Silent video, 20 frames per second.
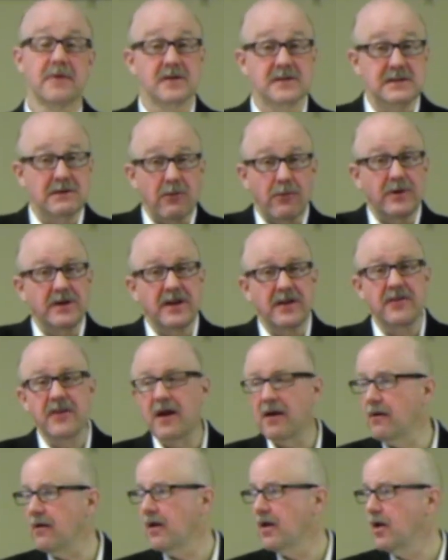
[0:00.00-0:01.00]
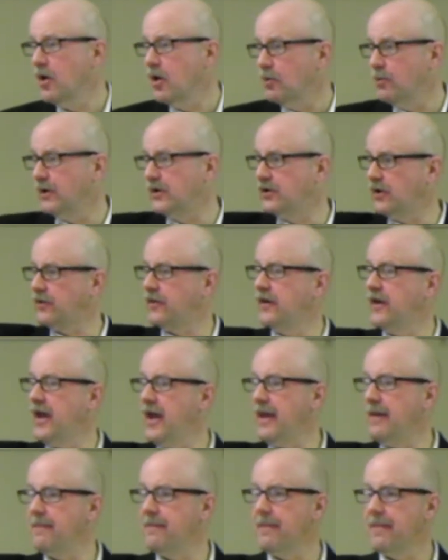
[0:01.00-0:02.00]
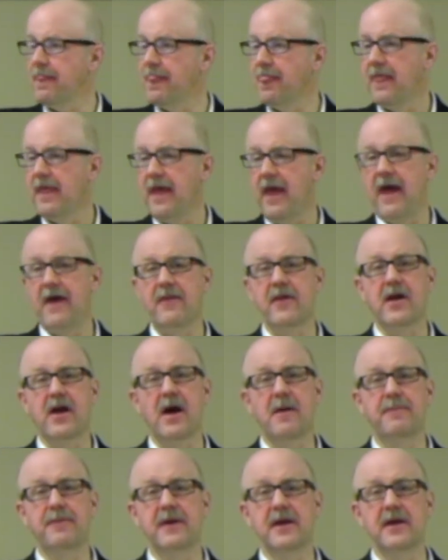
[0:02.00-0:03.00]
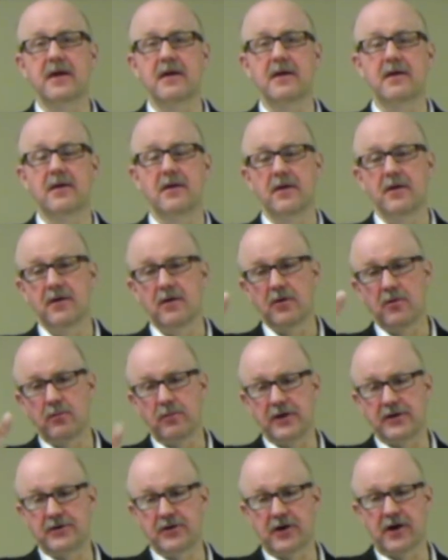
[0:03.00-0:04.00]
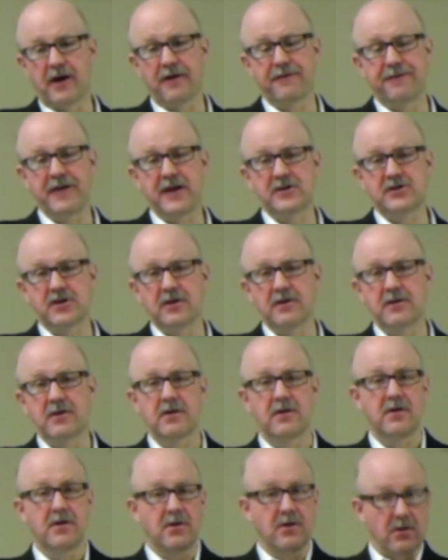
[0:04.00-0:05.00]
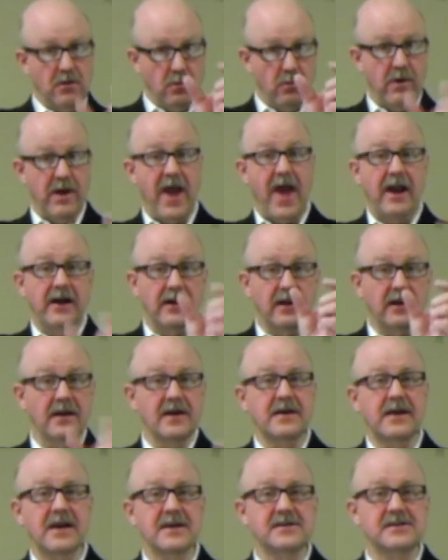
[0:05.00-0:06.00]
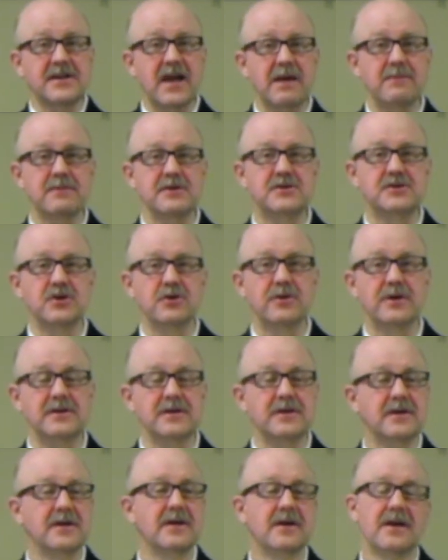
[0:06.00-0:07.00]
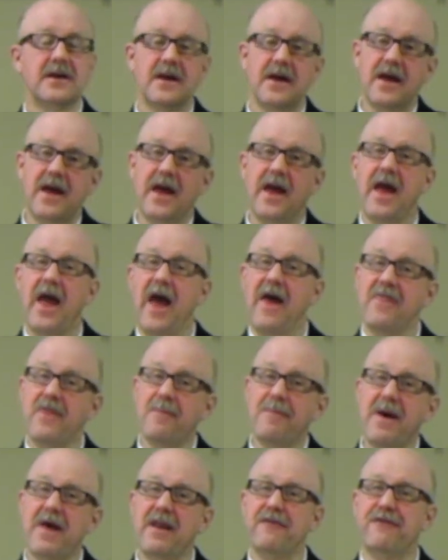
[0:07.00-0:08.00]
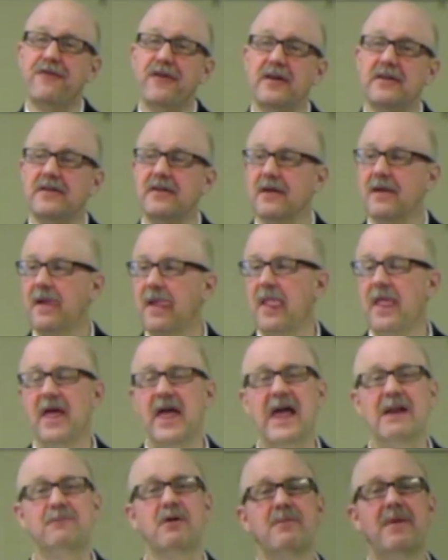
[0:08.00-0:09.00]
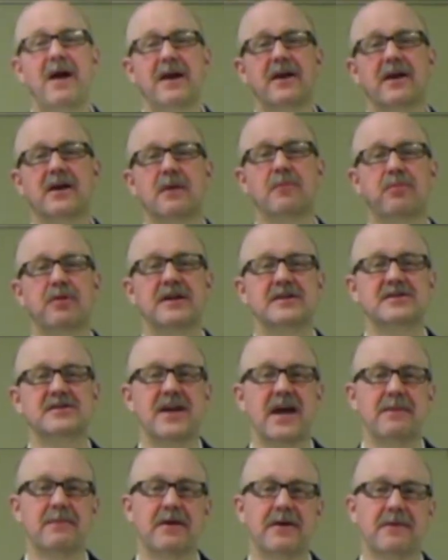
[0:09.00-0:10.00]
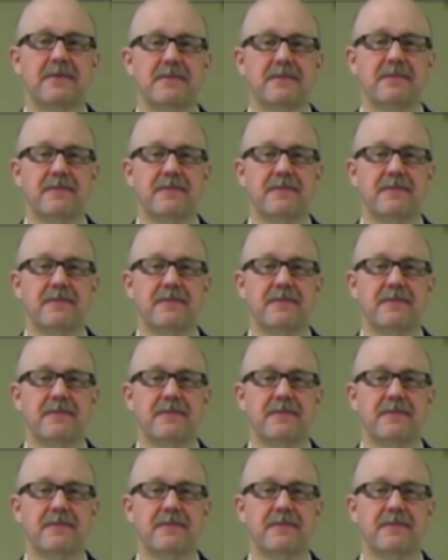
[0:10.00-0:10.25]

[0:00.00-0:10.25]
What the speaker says: See what we did there? We took the name and the company, we took our feature, we added a linking statement to it, and the benefit, and we made a complete statement.